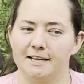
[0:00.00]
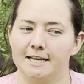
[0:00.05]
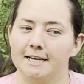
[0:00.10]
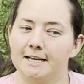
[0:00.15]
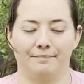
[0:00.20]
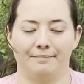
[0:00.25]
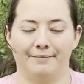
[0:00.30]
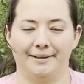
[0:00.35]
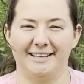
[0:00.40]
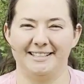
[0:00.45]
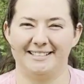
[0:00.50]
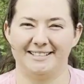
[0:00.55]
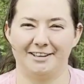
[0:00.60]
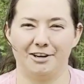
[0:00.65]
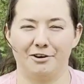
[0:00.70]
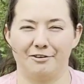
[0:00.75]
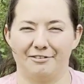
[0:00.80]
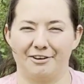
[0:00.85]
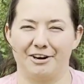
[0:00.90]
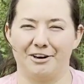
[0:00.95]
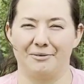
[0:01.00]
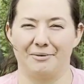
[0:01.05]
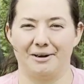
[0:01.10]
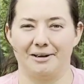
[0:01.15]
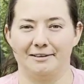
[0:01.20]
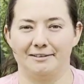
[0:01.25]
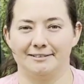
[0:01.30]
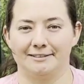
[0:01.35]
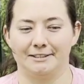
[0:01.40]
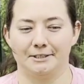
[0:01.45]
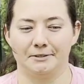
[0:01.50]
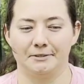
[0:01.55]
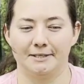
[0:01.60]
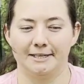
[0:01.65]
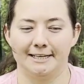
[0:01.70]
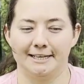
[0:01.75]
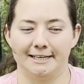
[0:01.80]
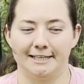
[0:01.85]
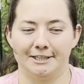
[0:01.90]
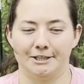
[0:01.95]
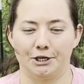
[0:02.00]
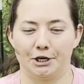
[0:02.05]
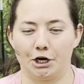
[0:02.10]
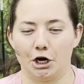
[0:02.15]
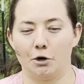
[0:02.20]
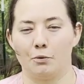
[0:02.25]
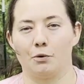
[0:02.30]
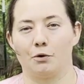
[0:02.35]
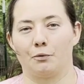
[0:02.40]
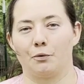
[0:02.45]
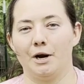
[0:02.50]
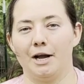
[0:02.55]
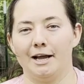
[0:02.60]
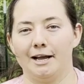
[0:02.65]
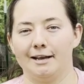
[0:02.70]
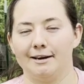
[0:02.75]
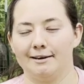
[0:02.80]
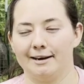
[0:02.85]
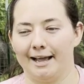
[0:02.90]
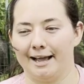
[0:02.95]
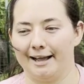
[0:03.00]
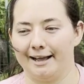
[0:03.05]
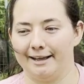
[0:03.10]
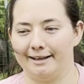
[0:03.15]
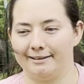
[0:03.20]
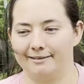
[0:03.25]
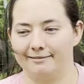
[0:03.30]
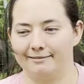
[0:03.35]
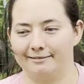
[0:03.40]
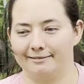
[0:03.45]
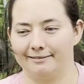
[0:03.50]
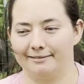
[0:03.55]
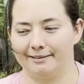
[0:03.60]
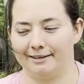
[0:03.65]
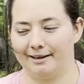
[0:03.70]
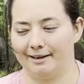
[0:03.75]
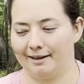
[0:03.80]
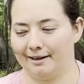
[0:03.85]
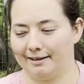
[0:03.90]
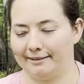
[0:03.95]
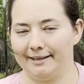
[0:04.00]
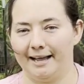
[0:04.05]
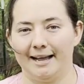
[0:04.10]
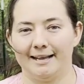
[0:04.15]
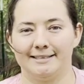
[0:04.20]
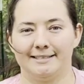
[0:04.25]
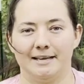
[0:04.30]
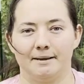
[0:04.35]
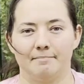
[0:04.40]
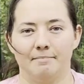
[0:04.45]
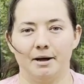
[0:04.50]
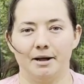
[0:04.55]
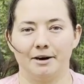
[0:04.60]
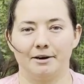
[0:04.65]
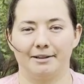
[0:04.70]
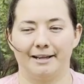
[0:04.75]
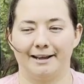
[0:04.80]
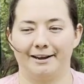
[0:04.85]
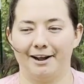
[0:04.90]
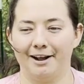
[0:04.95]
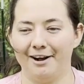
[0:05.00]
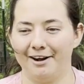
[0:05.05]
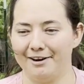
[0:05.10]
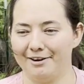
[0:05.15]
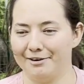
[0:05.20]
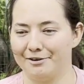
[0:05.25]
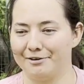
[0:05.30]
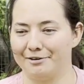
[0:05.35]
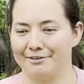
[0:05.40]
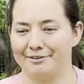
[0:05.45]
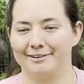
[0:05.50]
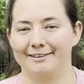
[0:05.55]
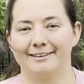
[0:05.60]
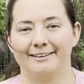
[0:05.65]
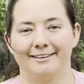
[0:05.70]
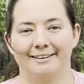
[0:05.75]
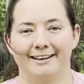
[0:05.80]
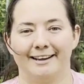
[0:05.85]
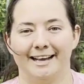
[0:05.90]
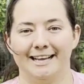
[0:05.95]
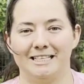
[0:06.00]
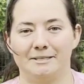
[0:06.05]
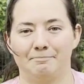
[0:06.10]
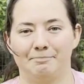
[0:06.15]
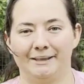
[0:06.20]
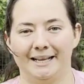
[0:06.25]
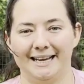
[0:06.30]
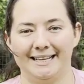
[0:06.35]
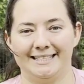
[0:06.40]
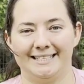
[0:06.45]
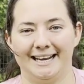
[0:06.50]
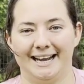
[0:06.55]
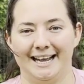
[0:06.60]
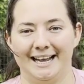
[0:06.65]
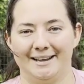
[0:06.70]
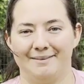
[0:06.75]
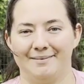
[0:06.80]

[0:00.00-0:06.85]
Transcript: it didn't go very well. So the goat will run, and Lassie and Buddy are like, oh, it's playtime.